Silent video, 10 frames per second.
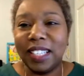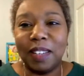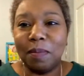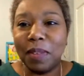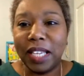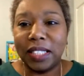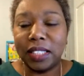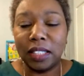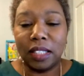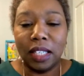
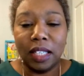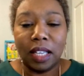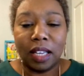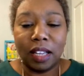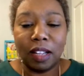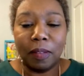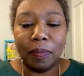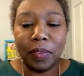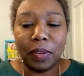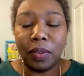Amazing.
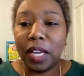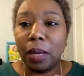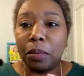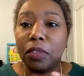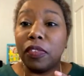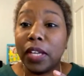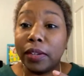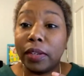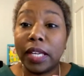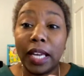Um, her capital
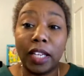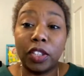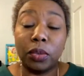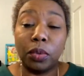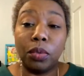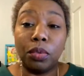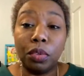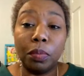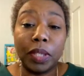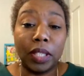ca- casual
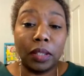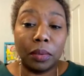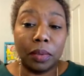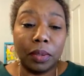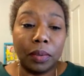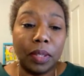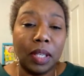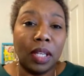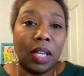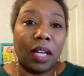group in Negril.
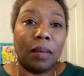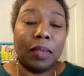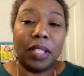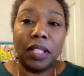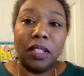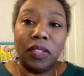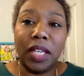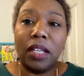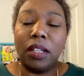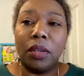I'm going to leave
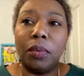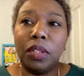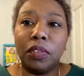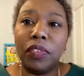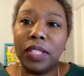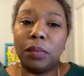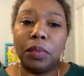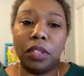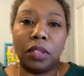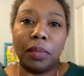that along with her
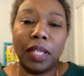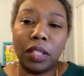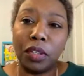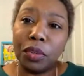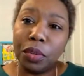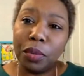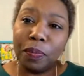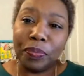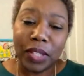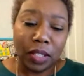Facebook Jamaica group
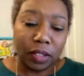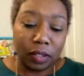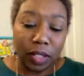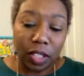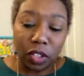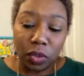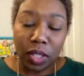so that you can